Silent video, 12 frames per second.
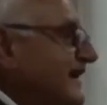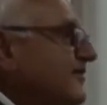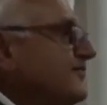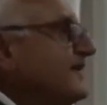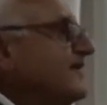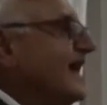
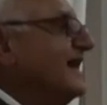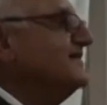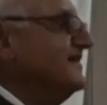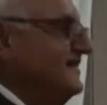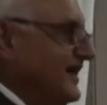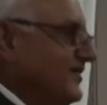taken for
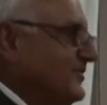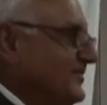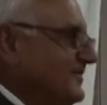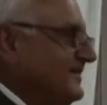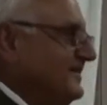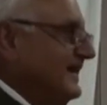granted now.
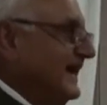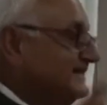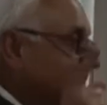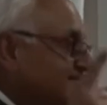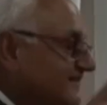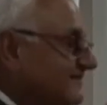
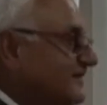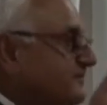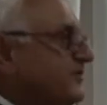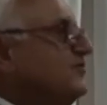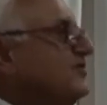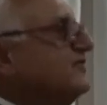And this is the
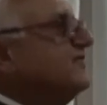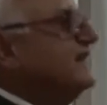beauty